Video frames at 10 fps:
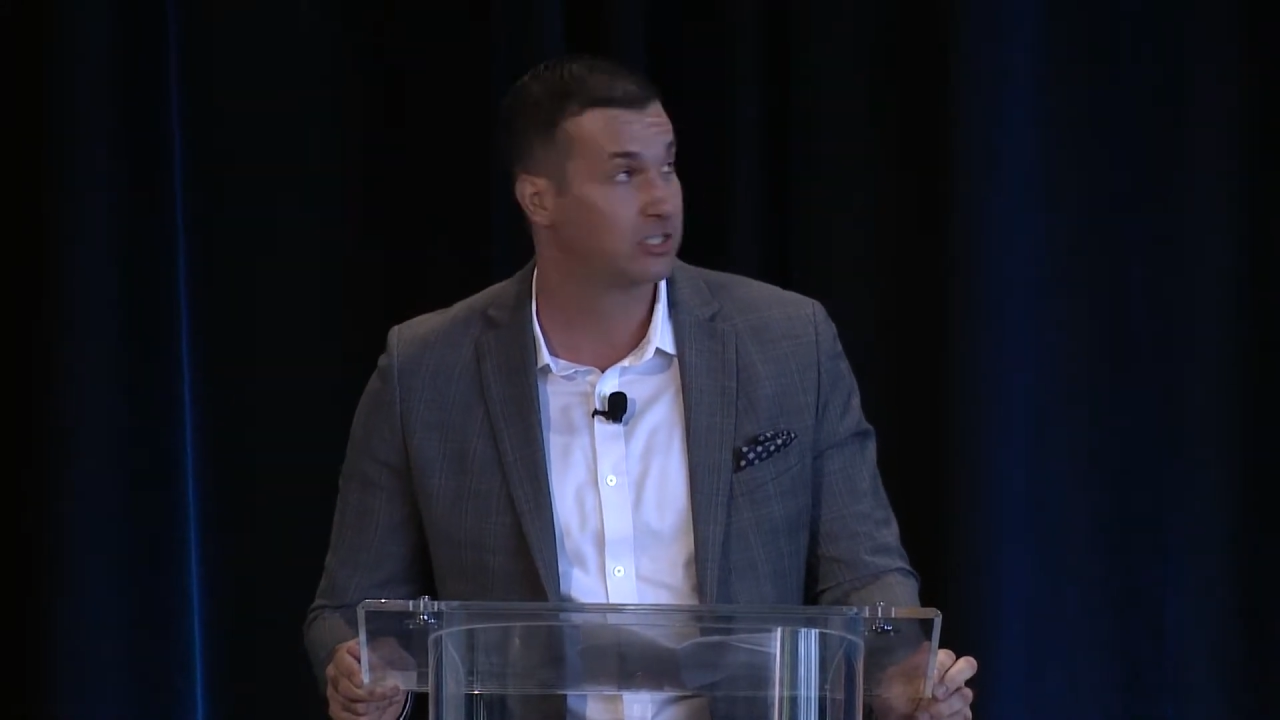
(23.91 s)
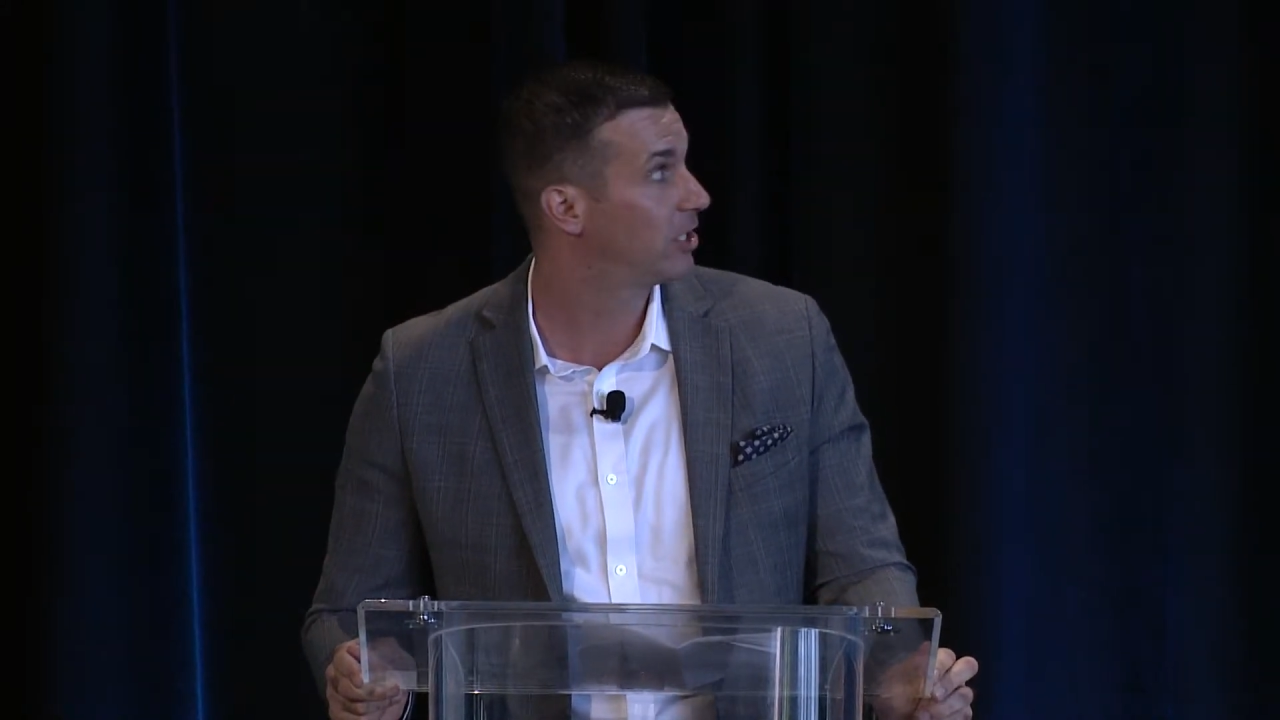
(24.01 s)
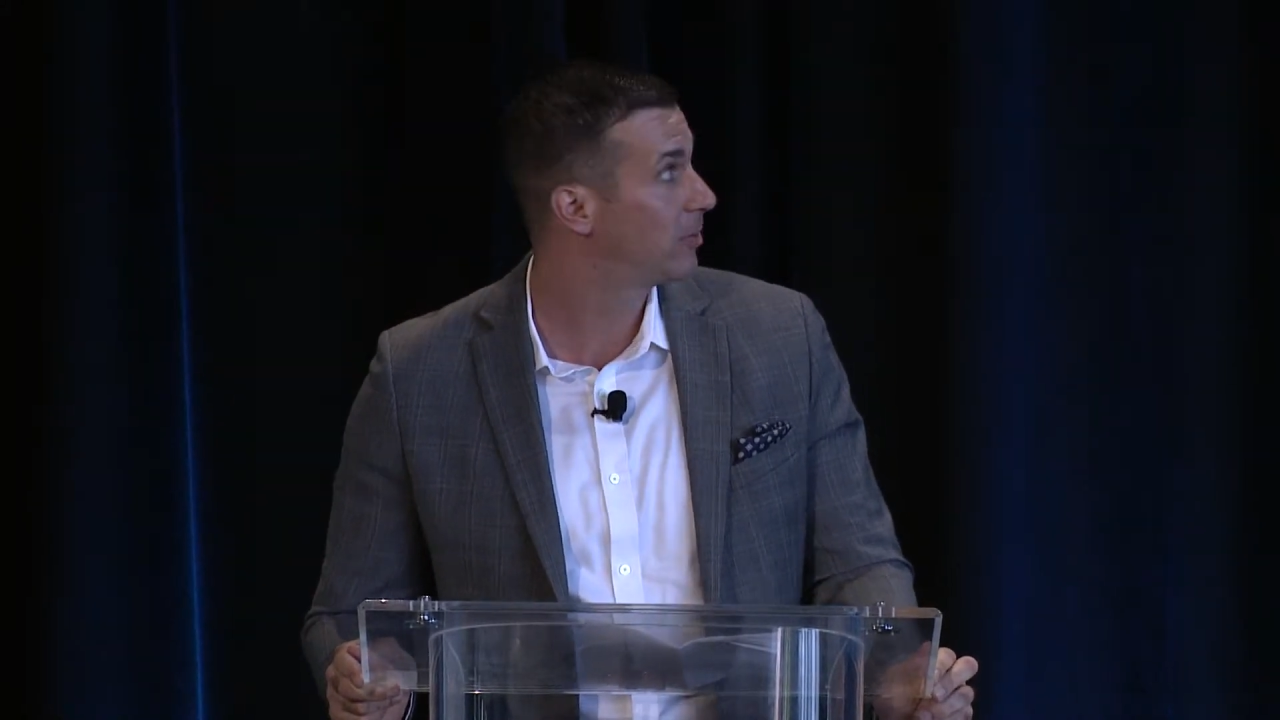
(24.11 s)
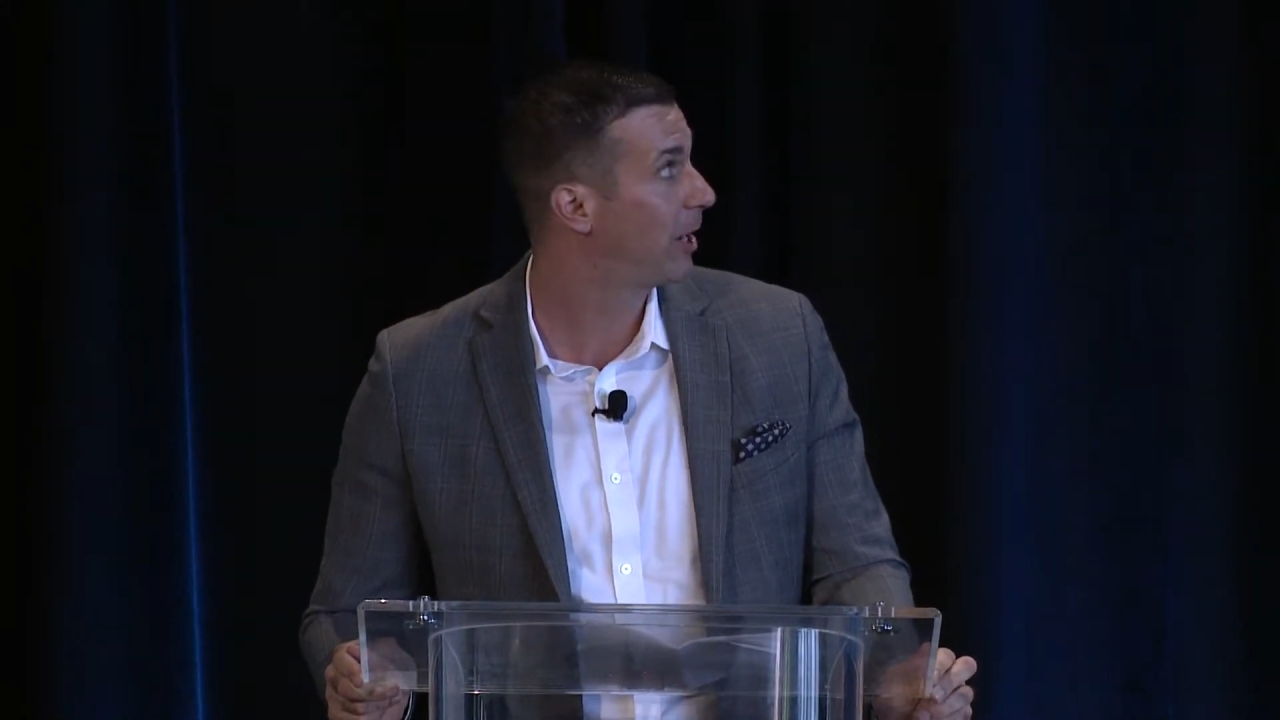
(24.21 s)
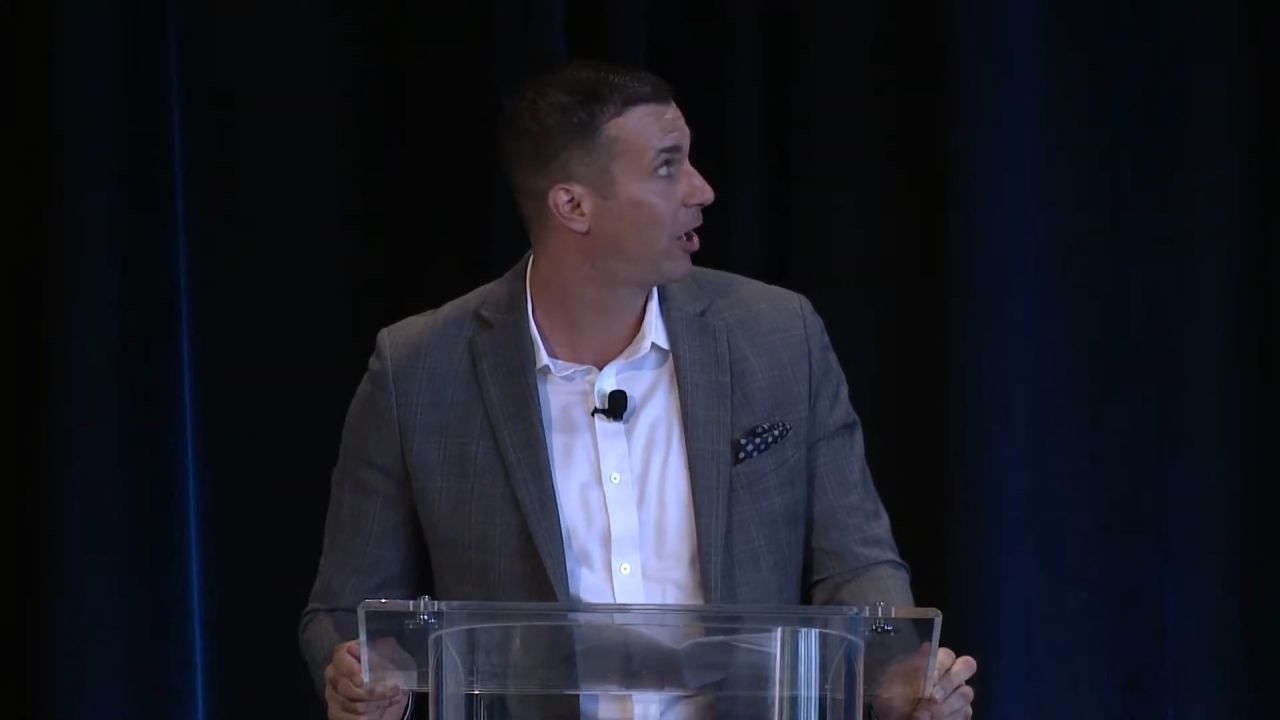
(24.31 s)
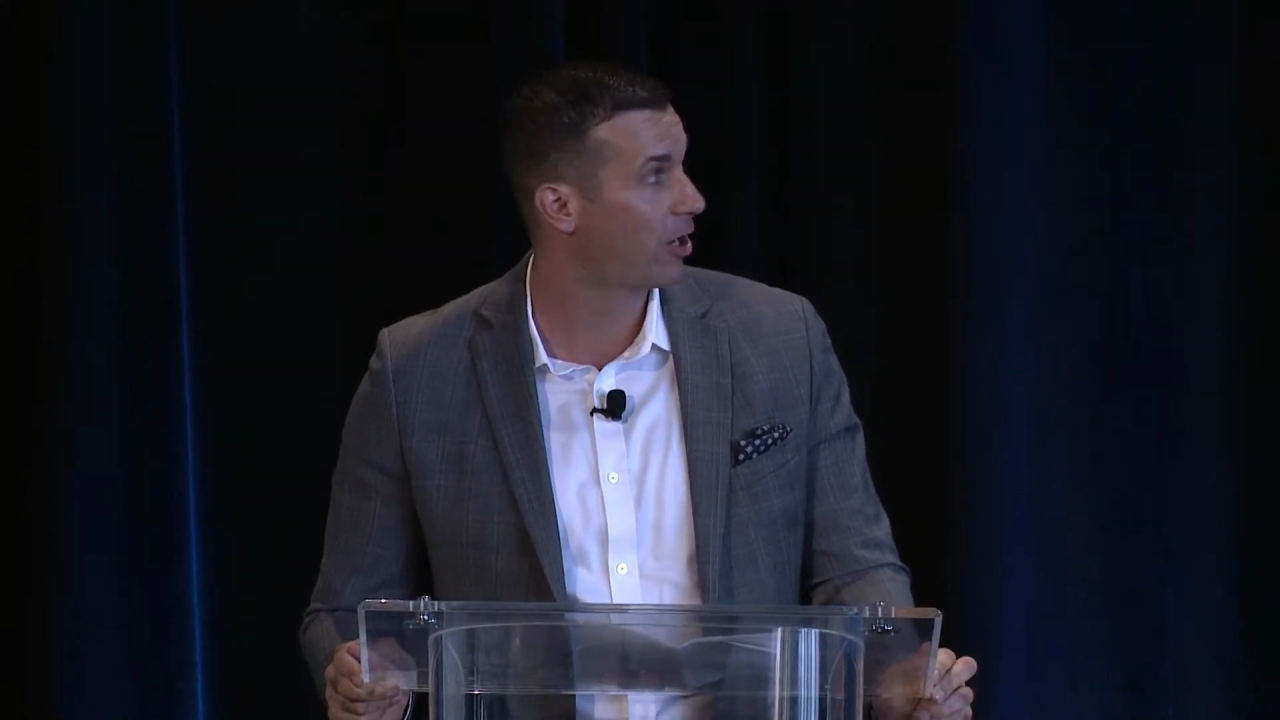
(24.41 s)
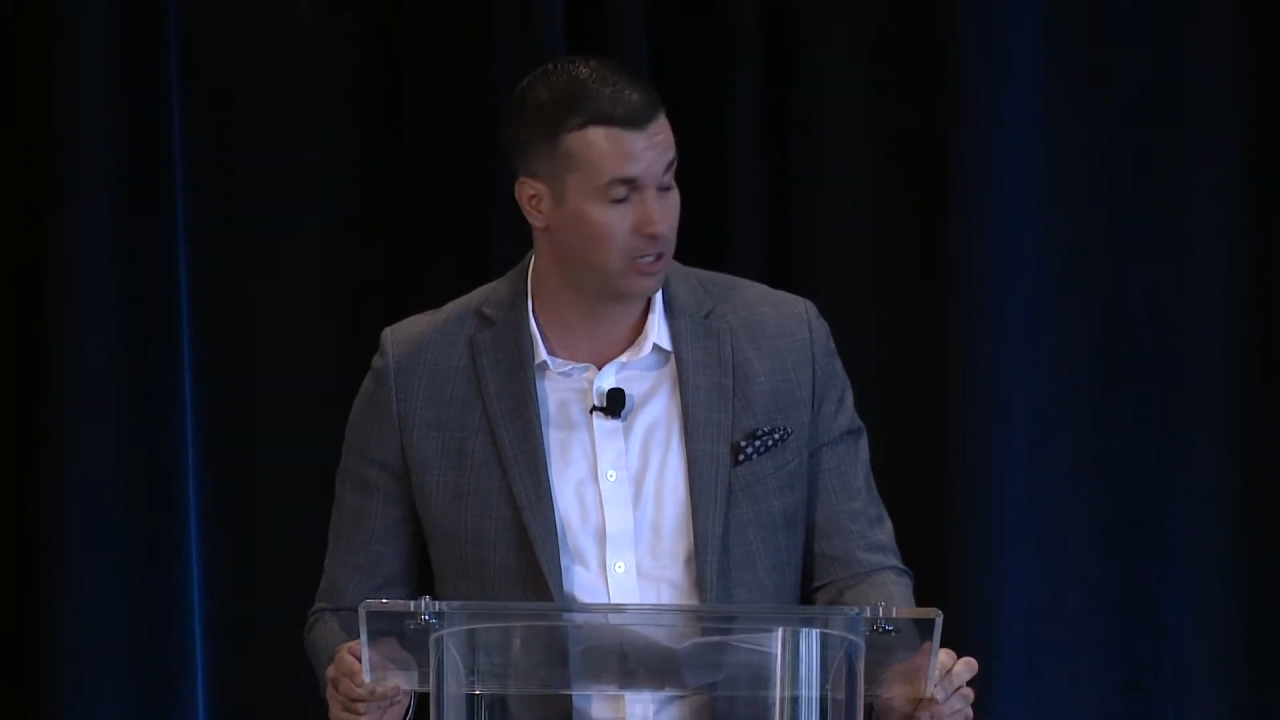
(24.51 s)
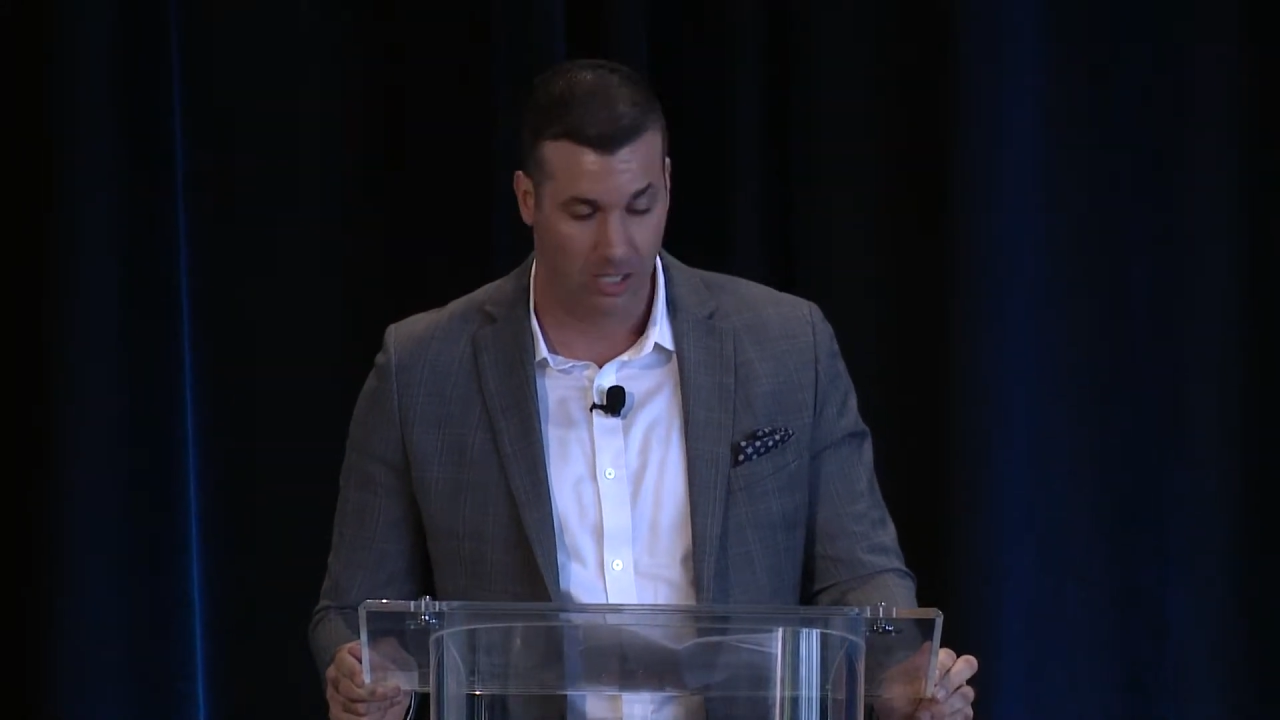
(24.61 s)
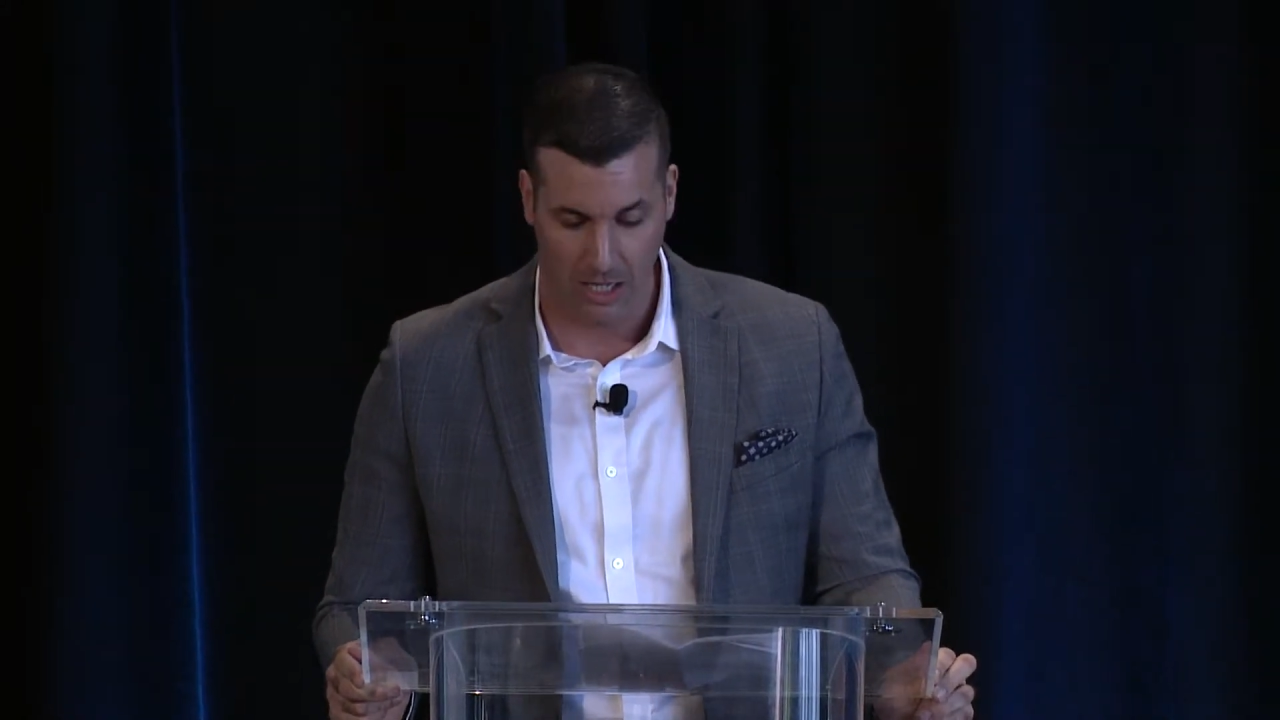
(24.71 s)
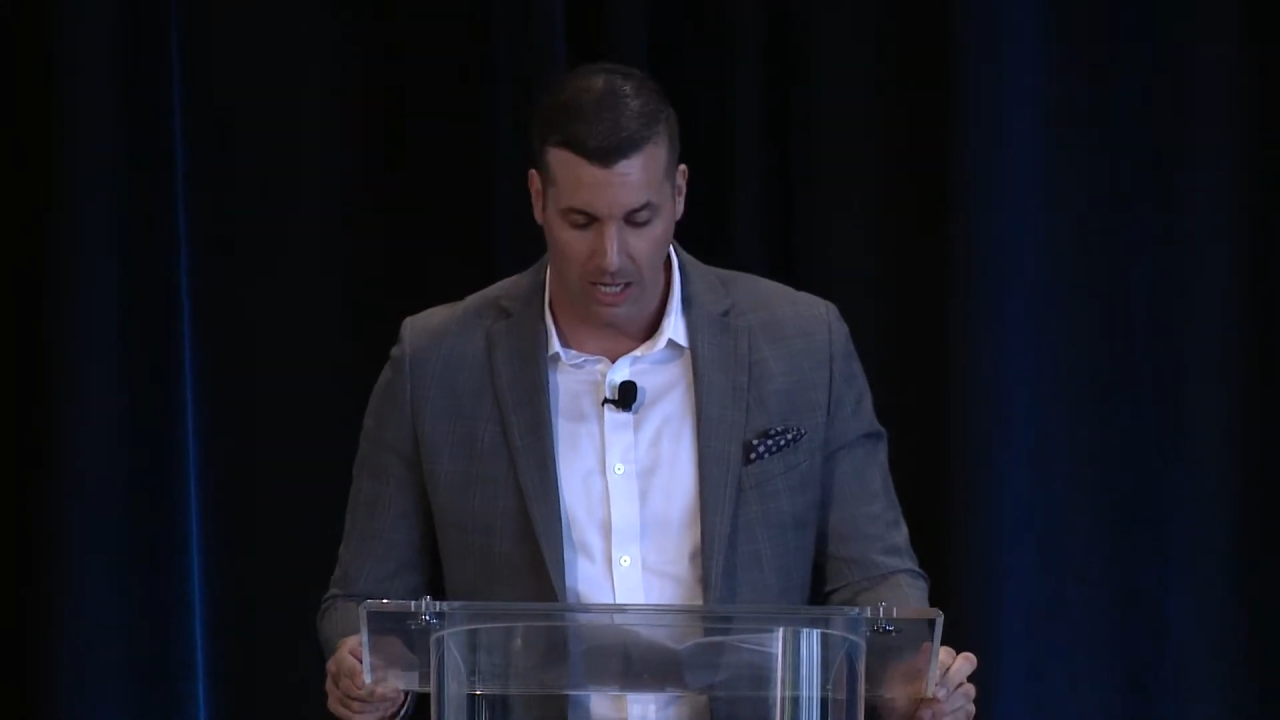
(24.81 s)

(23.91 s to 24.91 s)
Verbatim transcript: dear to my heart.